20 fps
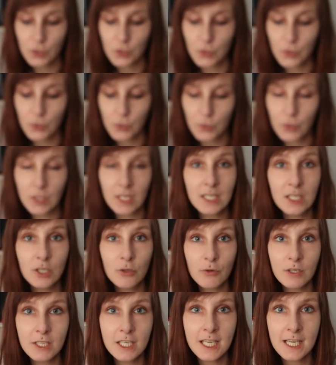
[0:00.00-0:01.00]
2
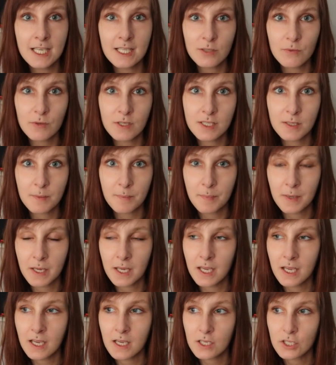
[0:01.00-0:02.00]
ingredients
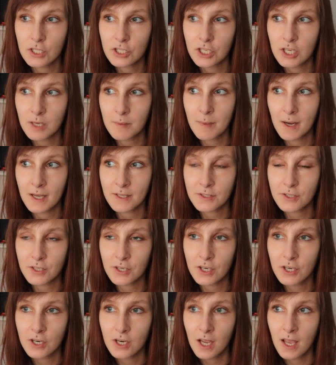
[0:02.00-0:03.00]
recipe, shea
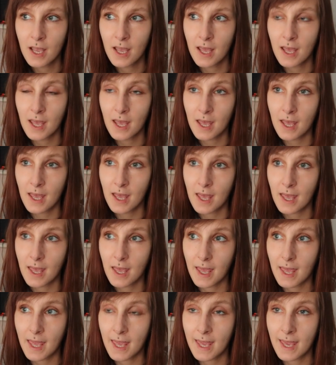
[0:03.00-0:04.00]
butter
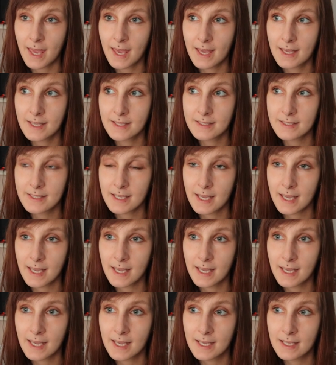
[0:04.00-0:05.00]
and
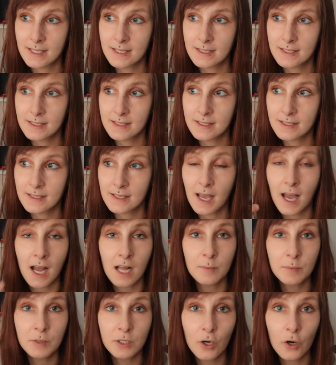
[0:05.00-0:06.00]

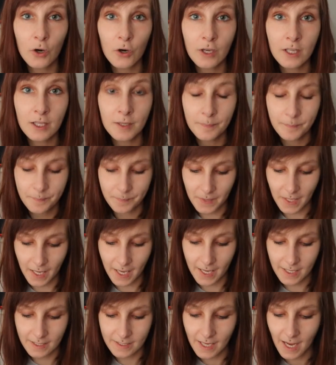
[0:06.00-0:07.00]
almond oil,
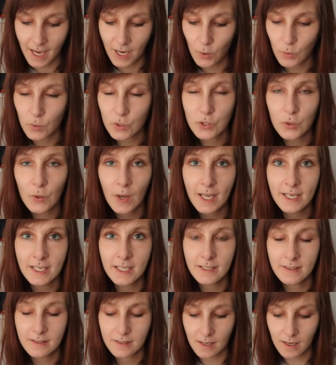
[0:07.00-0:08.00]
and I also
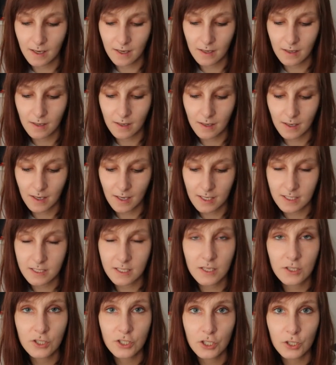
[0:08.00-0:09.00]
added
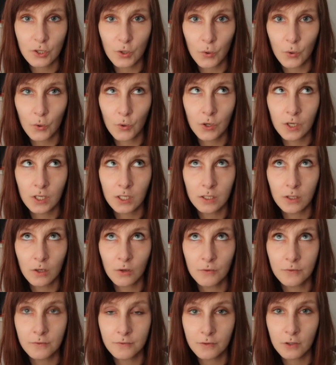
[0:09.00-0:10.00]
essential oil
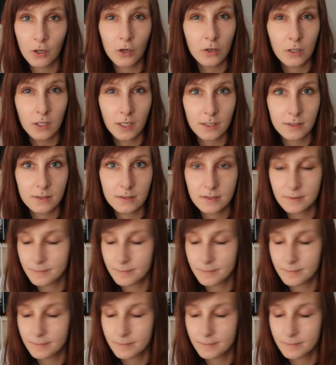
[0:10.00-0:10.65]
of coconut.